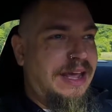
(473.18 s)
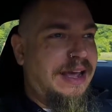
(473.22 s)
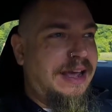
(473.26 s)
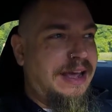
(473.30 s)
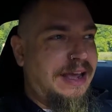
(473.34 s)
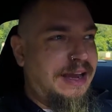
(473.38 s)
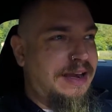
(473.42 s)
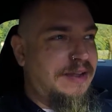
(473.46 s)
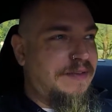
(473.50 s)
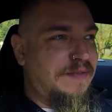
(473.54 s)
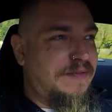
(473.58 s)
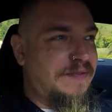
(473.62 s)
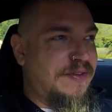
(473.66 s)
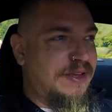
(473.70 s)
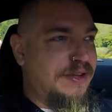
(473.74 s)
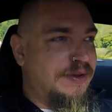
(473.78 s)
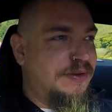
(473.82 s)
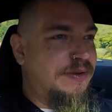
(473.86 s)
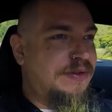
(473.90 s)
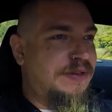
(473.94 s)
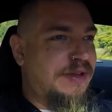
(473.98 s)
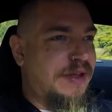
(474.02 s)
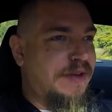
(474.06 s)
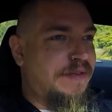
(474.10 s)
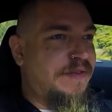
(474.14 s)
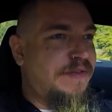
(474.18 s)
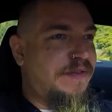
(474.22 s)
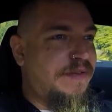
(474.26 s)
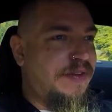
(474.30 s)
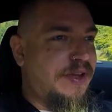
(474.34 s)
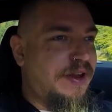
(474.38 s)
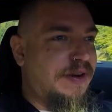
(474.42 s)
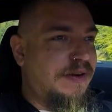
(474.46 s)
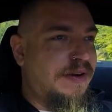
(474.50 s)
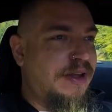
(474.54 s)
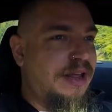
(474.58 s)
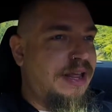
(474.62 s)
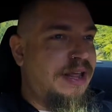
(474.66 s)
and it feels
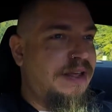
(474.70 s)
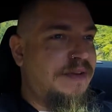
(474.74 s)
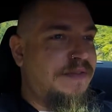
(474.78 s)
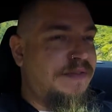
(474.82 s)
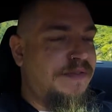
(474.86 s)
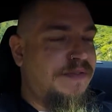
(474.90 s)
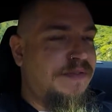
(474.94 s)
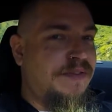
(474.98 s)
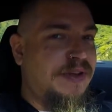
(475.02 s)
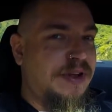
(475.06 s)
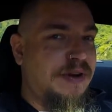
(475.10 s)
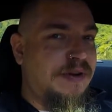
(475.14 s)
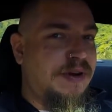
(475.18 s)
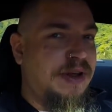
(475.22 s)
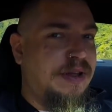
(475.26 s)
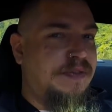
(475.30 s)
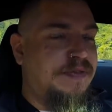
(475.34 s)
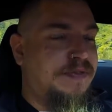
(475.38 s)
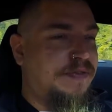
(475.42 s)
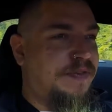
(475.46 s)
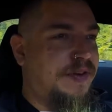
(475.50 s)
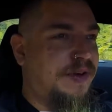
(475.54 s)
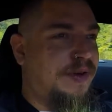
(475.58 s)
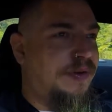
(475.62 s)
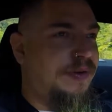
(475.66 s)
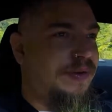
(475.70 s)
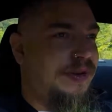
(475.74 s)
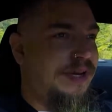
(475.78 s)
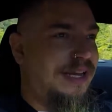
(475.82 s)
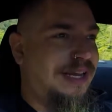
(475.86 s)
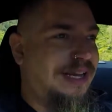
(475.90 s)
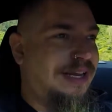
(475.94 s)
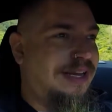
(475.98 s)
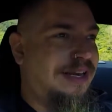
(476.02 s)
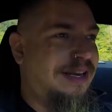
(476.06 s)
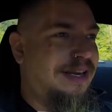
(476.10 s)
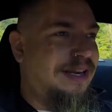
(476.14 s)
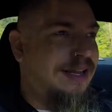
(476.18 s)
very, very phoned
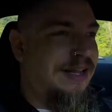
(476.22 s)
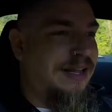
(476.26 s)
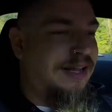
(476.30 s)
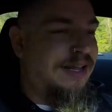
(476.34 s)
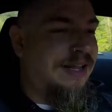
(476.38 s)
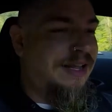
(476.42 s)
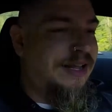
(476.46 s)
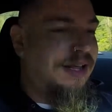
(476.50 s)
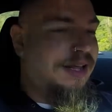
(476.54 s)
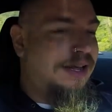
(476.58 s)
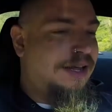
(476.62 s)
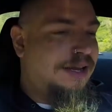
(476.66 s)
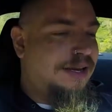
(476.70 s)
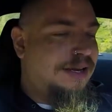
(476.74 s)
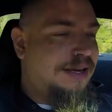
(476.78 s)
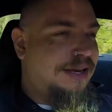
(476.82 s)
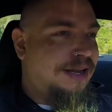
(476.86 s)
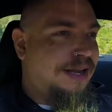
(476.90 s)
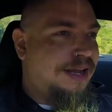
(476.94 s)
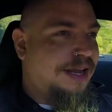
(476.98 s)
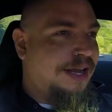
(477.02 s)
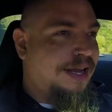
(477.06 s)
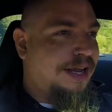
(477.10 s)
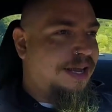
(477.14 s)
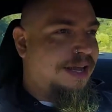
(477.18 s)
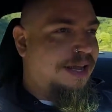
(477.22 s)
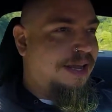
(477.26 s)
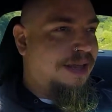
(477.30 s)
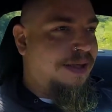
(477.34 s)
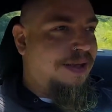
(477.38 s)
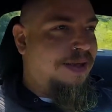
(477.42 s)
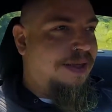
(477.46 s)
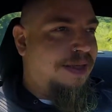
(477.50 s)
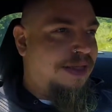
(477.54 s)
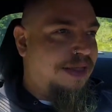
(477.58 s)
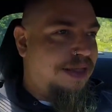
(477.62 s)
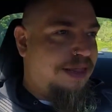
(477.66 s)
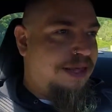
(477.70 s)
in. Like,
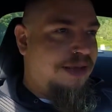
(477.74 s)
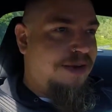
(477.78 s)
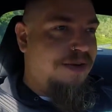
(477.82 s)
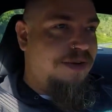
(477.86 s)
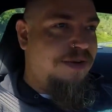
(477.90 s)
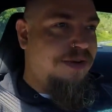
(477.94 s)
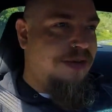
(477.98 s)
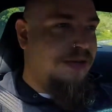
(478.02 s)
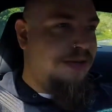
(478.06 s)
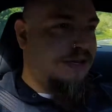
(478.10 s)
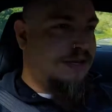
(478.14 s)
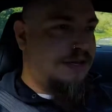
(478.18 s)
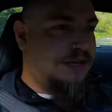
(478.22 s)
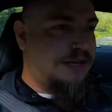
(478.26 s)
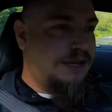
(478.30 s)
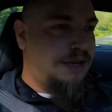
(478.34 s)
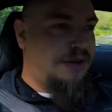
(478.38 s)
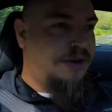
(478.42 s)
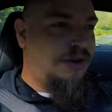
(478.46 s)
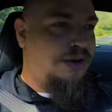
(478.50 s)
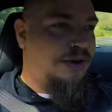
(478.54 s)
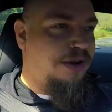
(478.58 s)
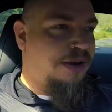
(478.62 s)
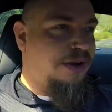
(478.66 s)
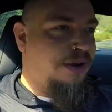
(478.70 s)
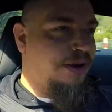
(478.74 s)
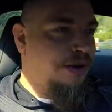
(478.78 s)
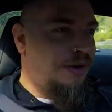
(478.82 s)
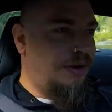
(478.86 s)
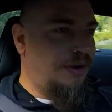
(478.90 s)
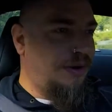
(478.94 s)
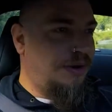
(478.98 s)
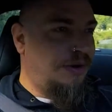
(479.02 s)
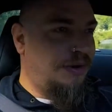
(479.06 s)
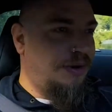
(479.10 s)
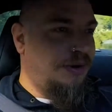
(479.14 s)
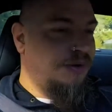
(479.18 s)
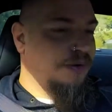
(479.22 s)
there is
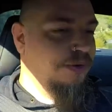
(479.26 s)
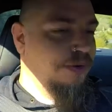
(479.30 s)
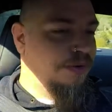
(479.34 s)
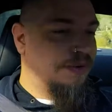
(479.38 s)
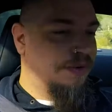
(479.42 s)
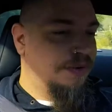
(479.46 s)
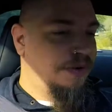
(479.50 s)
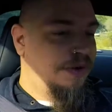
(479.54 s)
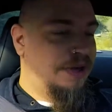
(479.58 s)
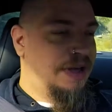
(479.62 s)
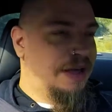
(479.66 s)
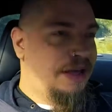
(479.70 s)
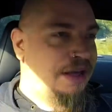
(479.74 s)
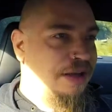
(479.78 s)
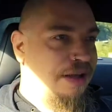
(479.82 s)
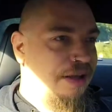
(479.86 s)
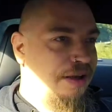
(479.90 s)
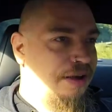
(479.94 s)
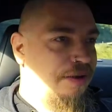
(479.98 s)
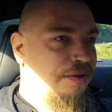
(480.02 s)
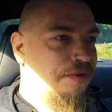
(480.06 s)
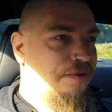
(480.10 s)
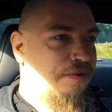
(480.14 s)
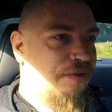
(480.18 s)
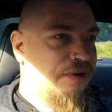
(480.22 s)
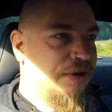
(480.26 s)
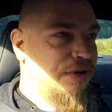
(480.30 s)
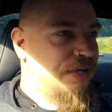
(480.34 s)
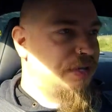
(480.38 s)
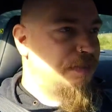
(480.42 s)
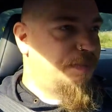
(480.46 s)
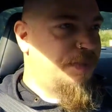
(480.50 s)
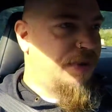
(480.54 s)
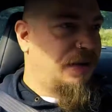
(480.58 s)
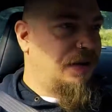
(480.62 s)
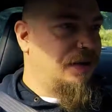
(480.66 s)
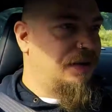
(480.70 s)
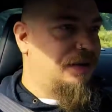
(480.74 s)
no
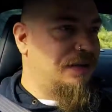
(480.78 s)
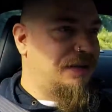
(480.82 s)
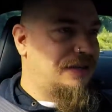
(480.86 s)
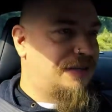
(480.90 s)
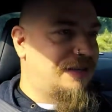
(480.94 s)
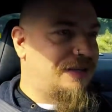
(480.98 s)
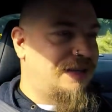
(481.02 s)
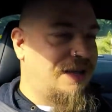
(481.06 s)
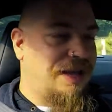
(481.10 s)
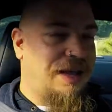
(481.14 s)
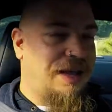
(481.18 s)
response